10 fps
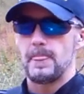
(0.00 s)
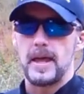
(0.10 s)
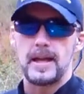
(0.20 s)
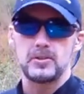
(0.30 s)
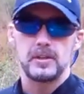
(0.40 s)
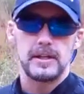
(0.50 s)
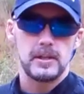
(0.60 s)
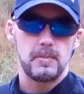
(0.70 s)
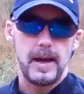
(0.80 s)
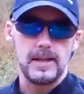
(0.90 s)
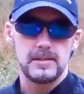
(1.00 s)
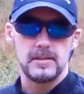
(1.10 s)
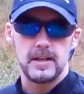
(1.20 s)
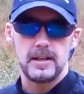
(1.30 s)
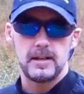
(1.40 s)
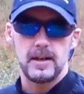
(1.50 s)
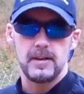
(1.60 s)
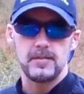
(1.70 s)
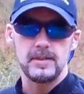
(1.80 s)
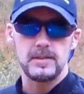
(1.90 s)
That should incapacitate
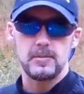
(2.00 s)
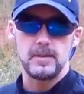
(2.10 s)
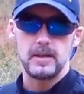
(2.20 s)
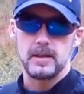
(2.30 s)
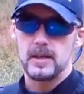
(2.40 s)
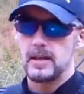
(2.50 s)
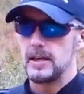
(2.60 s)
a VCP.